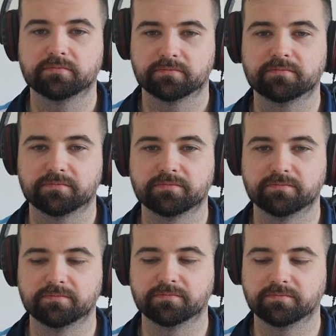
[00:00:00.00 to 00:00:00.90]

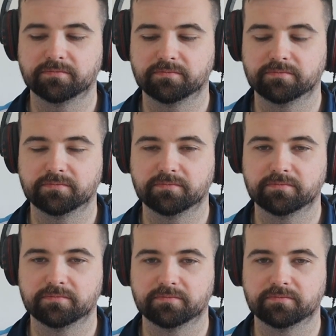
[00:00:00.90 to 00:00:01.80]

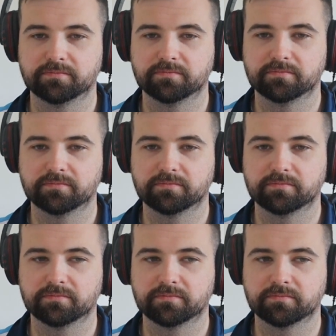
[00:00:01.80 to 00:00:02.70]

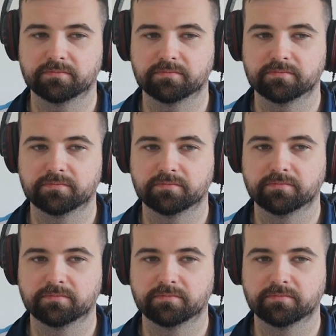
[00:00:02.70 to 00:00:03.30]
[no speech]